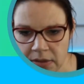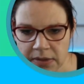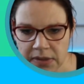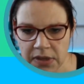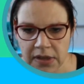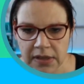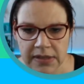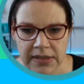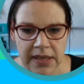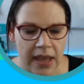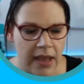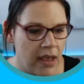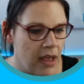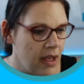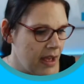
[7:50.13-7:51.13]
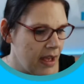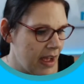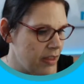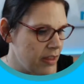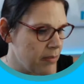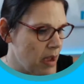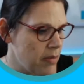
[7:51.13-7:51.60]
so you can see
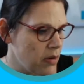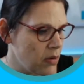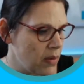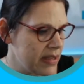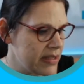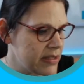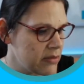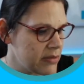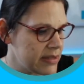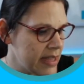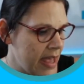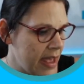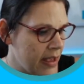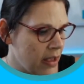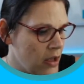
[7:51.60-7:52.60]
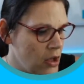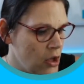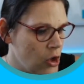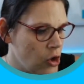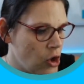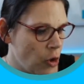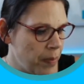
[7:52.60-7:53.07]
at the moment we're still saying
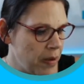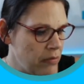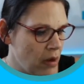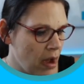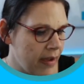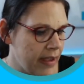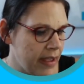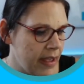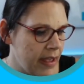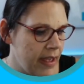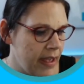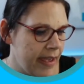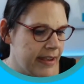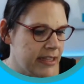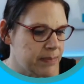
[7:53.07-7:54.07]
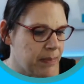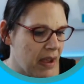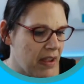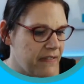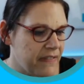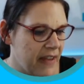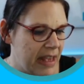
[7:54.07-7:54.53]
copyright is by
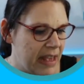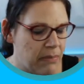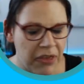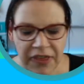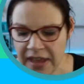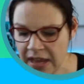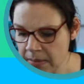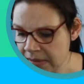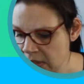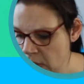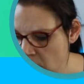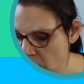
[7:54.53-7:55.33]
Fame Themes and all